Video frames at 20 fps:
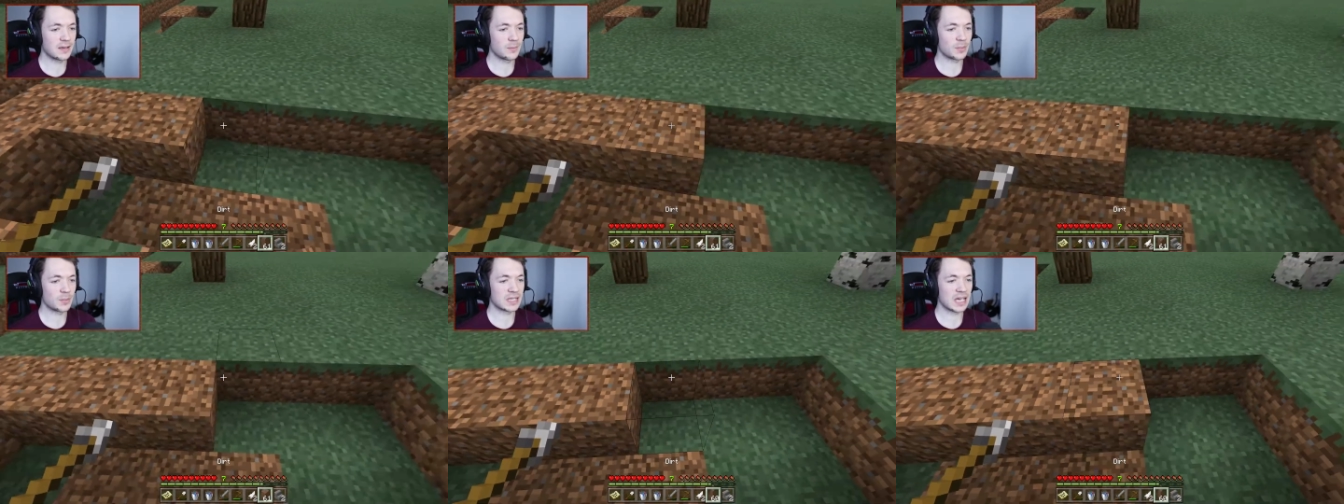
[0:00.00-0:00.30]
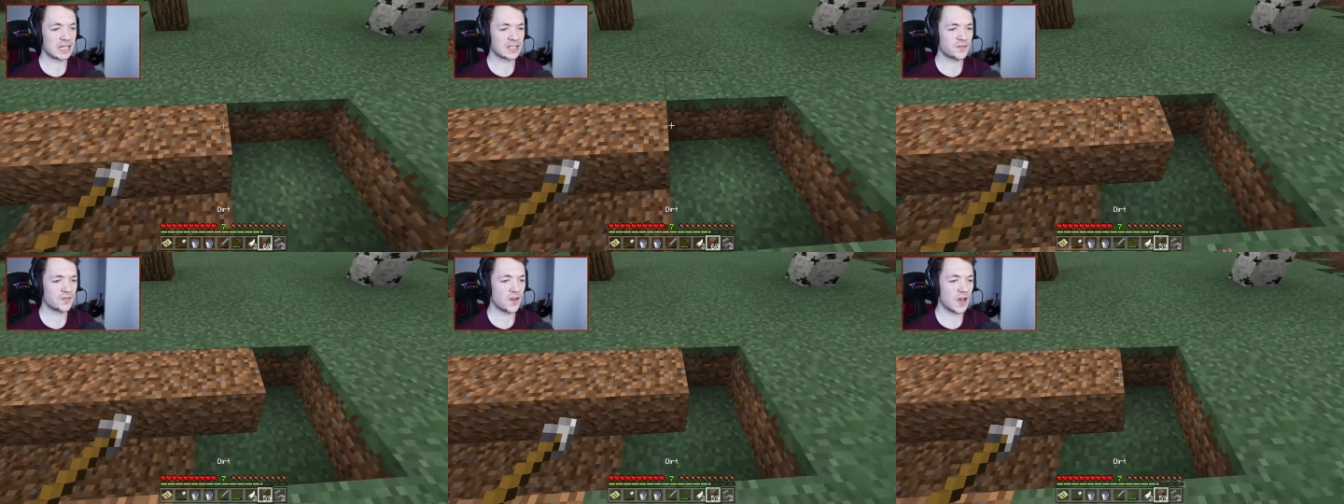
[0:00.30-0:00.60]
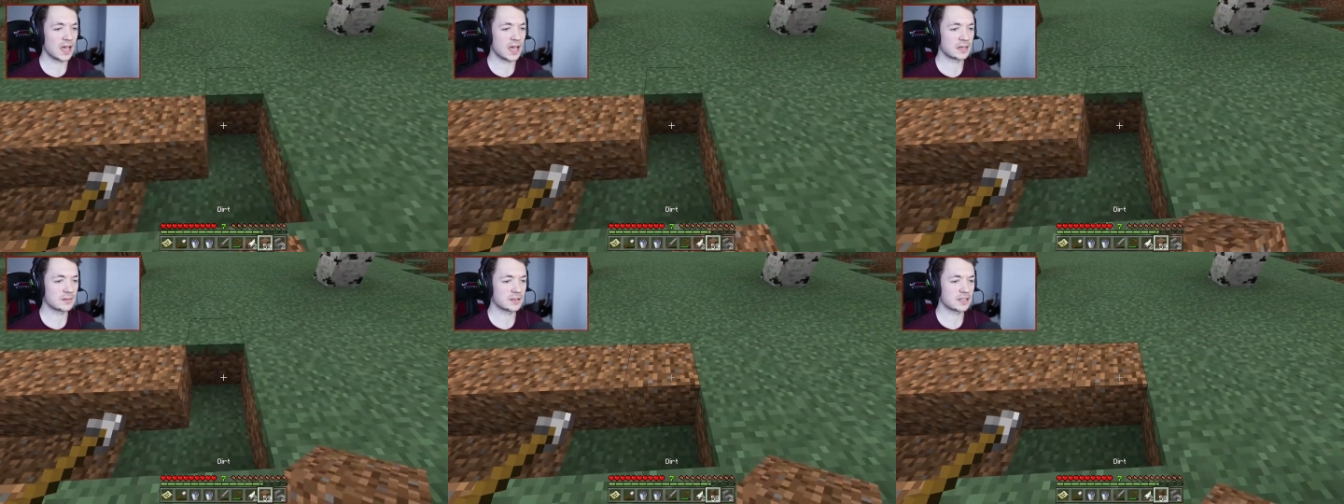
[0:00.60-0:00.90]
but that's
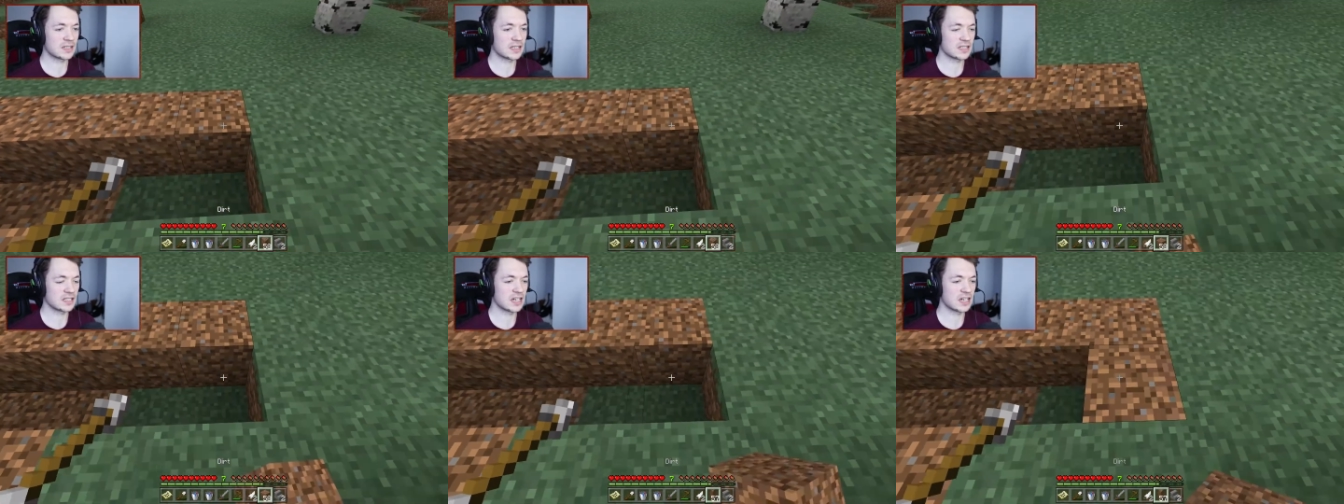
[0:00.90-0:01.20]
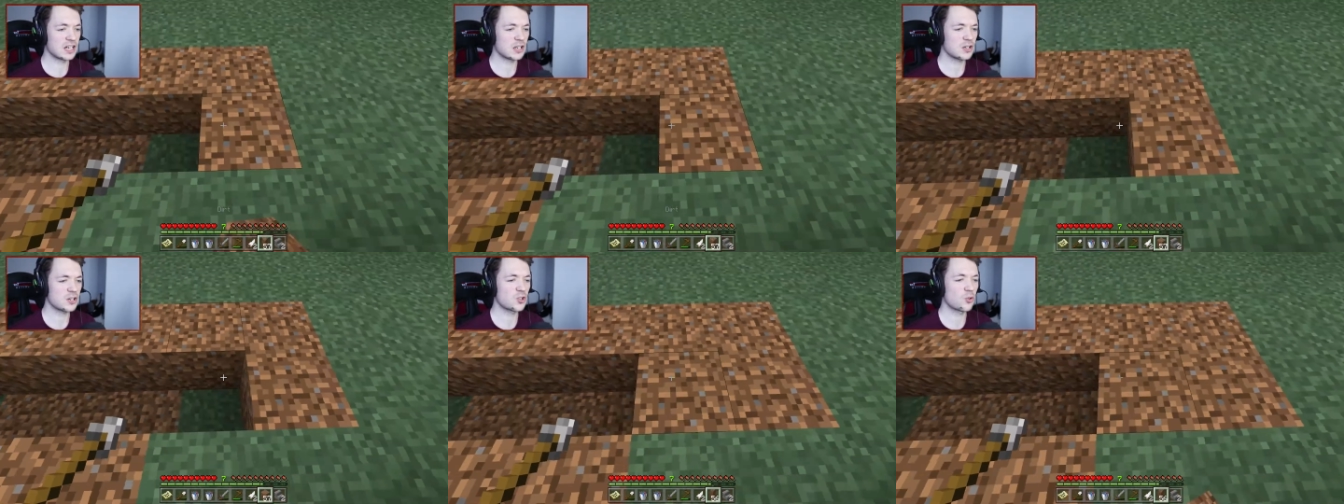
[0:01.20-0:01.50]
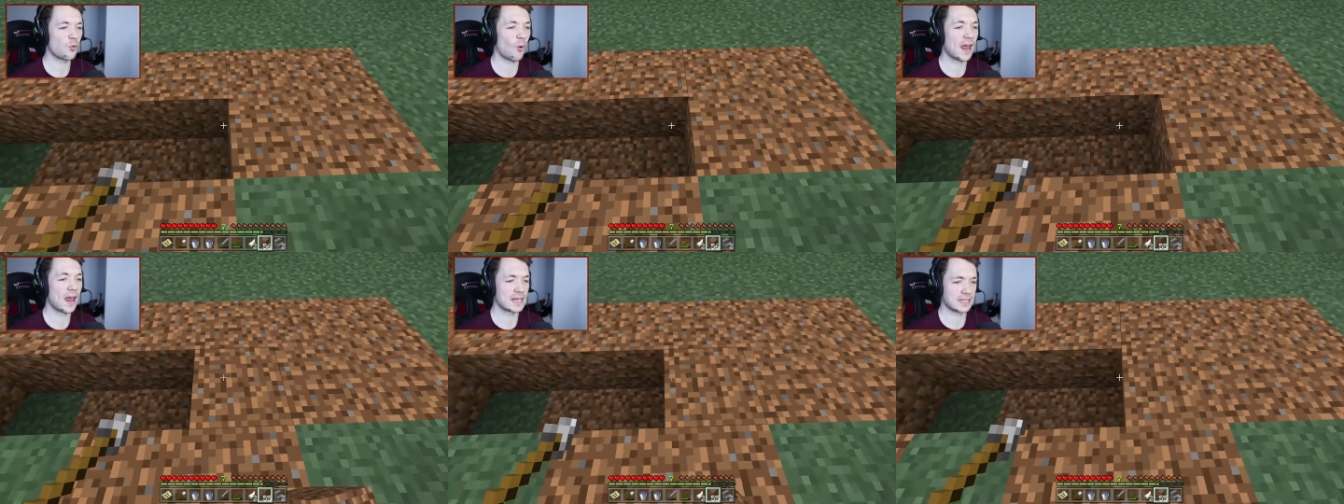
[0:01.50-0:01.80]
fine because it's going to look
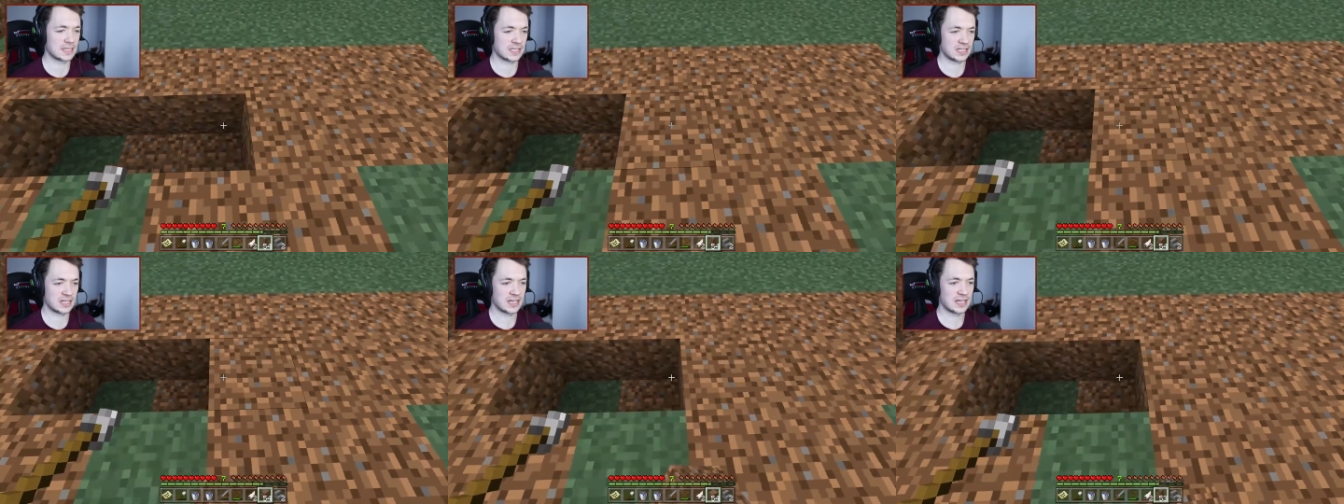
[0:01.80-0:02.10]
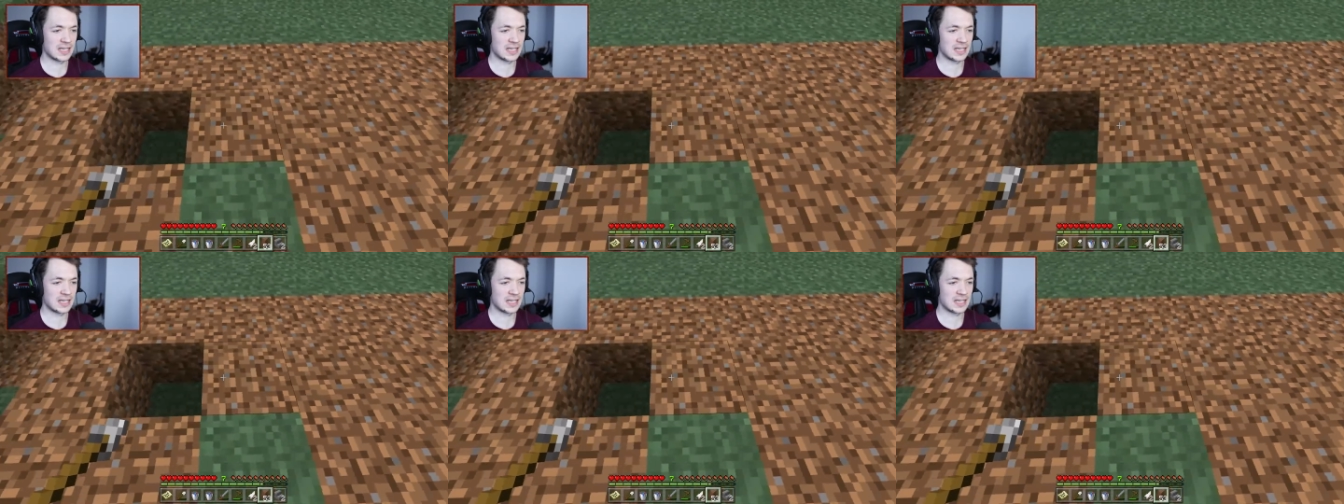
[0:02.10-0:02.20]
great.